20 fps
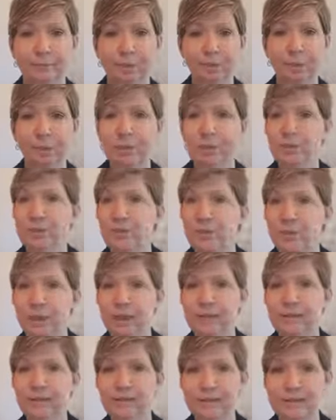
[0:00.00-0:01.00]
When did you
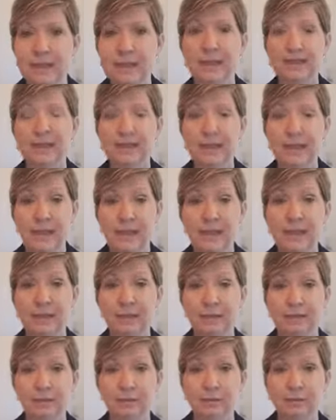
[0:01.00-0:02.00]
let Satan
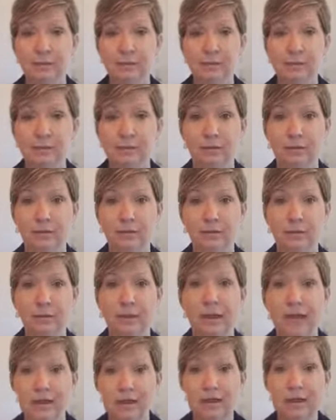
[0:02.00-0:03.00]
in?"
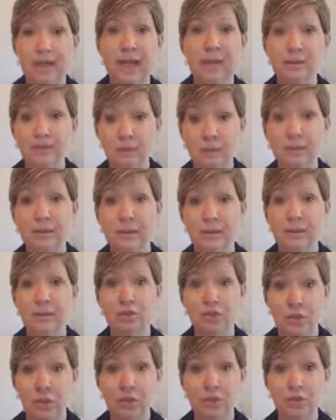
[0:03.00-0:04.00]
Because that's when
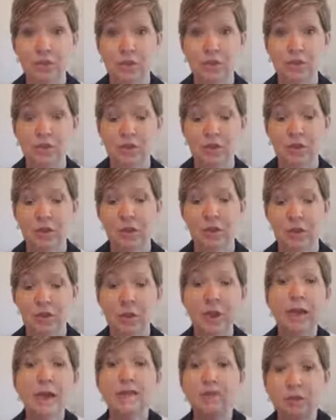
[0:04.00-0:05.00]
things changed.
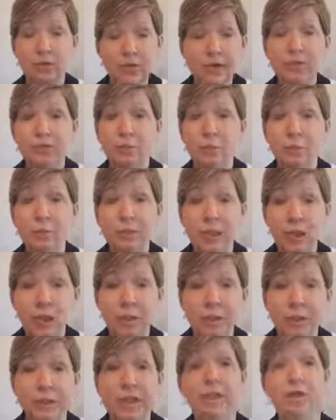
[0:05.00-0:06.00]
Okay, so that's what we
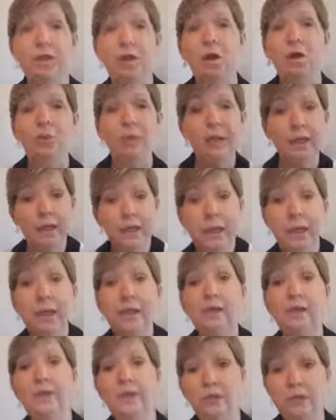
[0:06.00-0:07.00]
all need. We
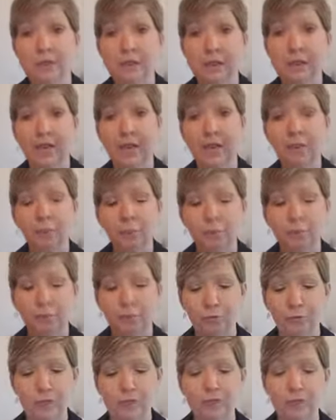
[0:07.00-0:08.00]
need those accountable
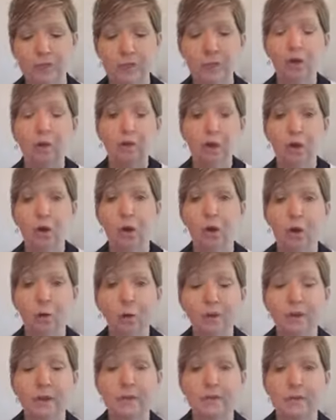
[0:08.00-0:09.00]
friends that are going to
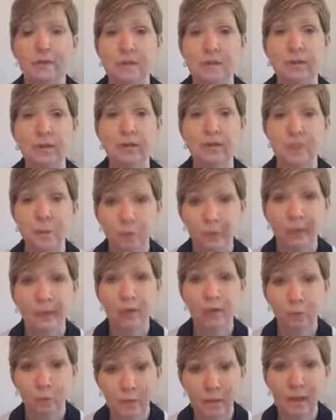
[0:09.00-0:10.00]
hold us to
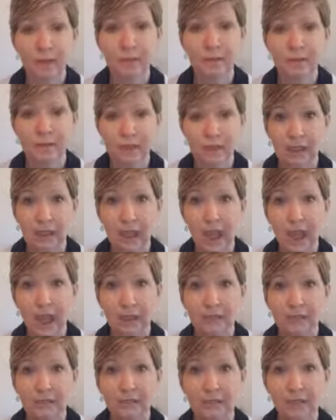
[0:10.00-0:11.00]
being obedient to
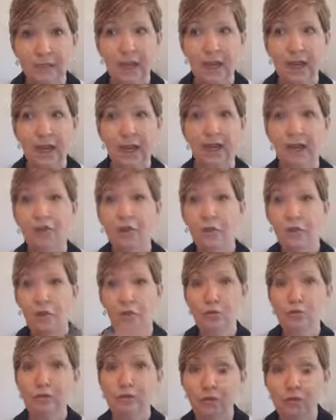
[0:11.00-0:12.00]
God. And
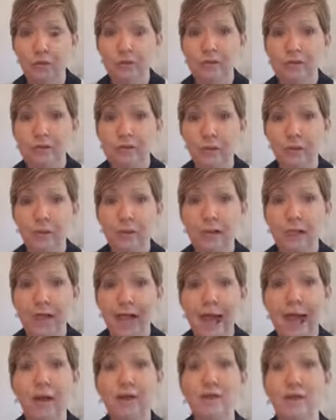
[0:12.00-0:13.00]
those friends that we
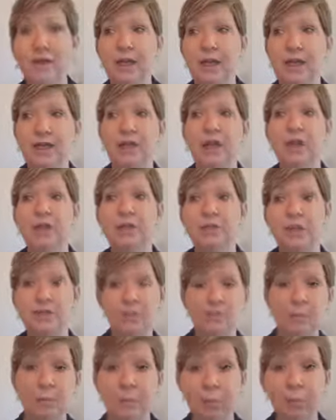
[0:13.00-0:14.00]
have that
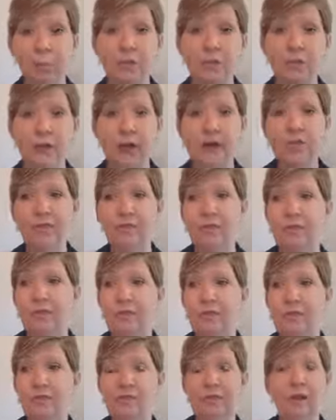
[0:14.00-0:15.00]
just support that
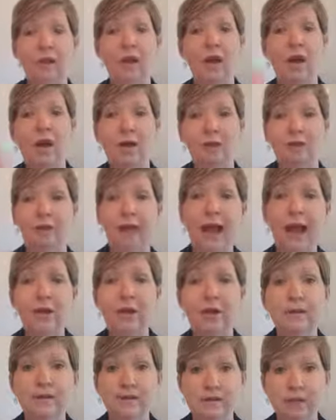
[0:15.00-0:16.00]
just
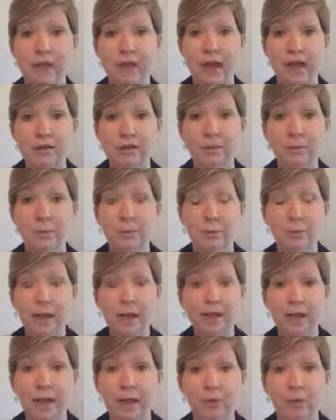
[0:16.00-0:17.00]
allow us to gossip
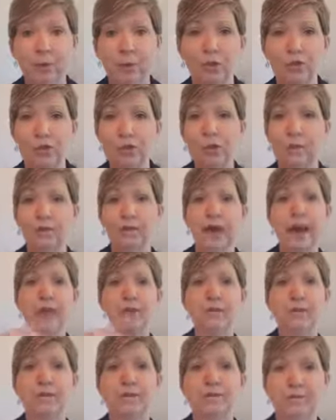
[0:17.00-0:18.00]
about that person,
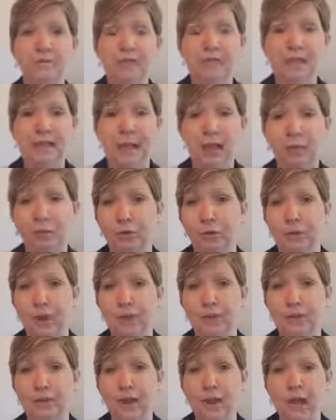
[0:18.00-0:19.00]
allow us to
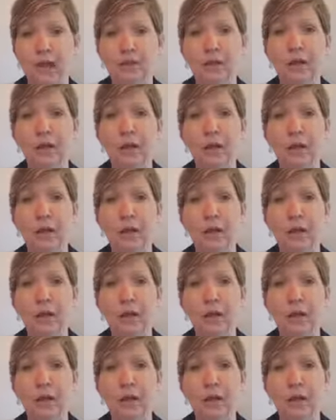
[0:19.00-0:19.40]
downgrade that